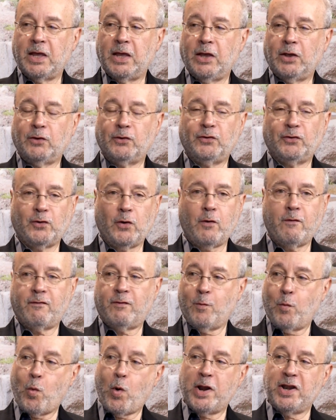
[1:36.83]
So
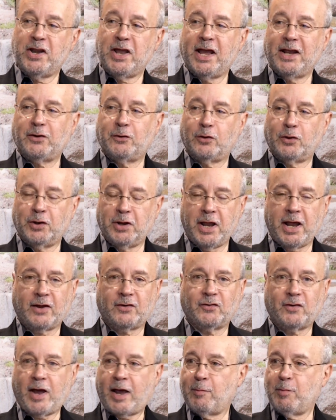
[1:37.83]
from one day to the
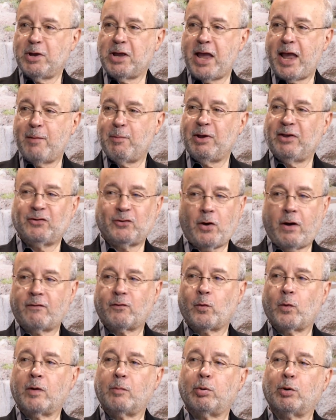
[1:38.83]
next, I became a
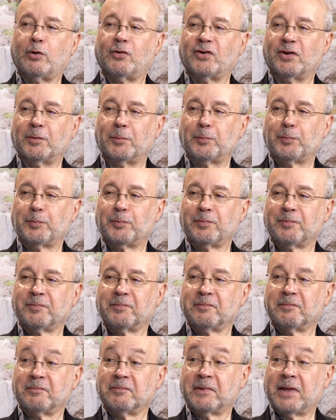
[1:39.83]
software person.
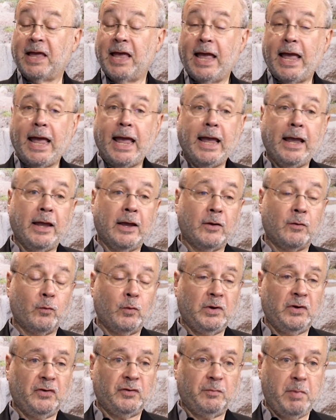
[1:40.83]
And
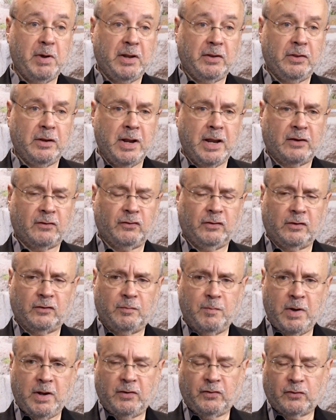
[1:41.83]
we spent the next 6
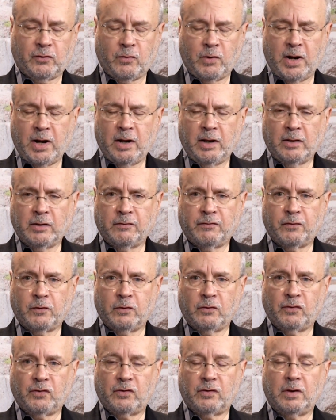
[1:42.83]
months creating the
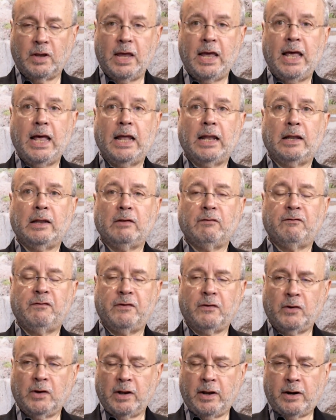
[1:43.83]
first
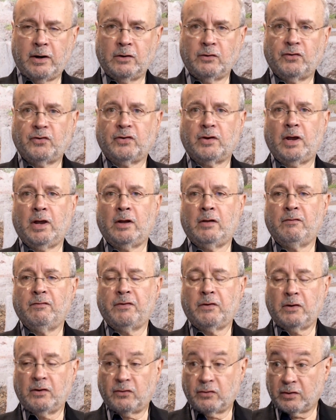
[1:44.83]
very large scale,
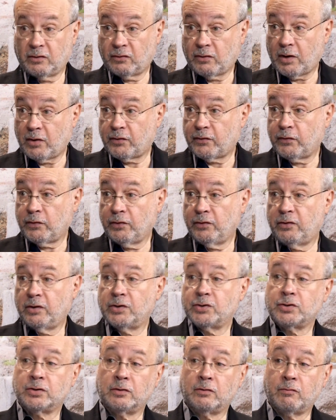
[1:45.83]
very successful
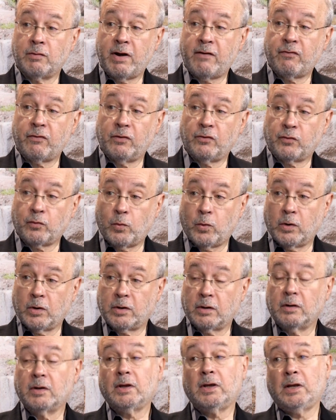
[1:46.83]
digital reference work
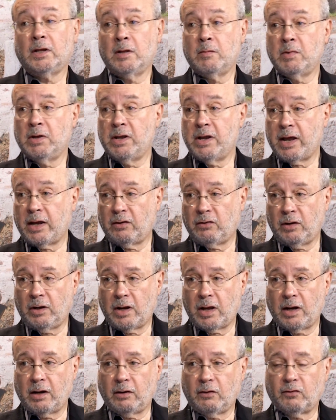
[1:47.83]
in the
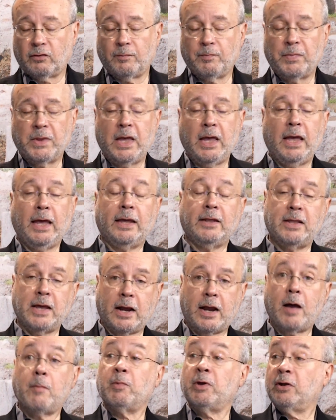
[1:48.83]
mid-1990s. And that
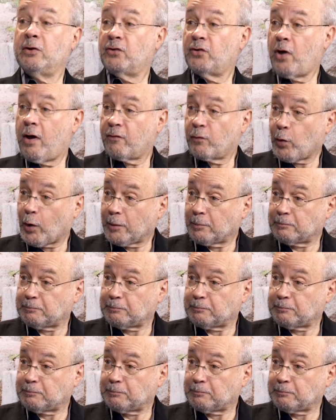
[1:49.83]
got me into software.